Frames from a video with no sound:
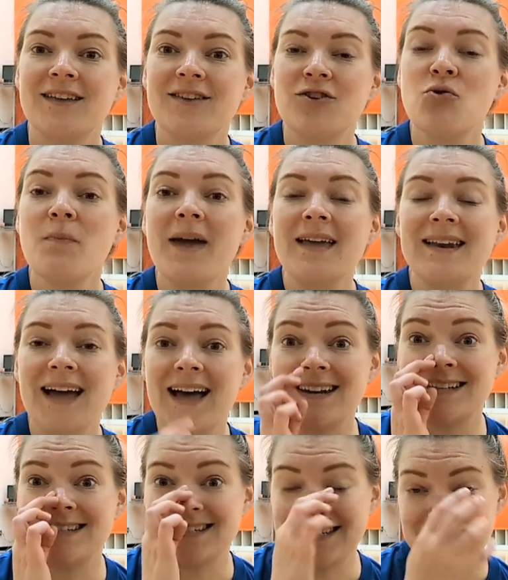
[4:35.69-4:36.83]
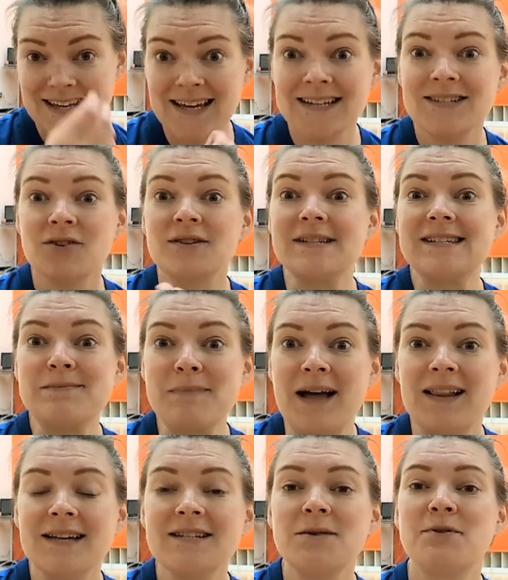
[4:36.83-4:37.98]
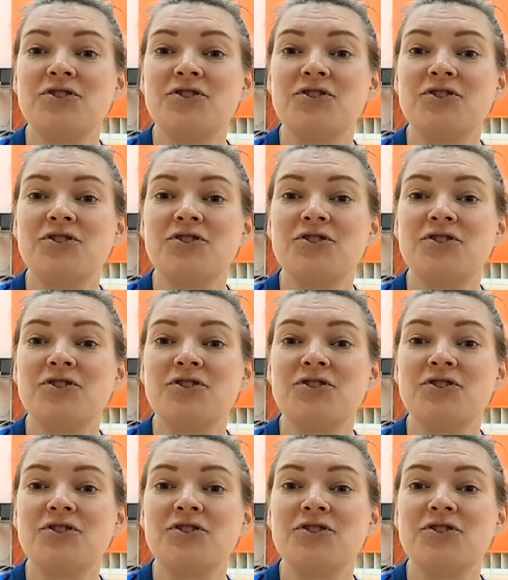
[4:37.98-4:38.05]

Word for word: You may not see it or smell it,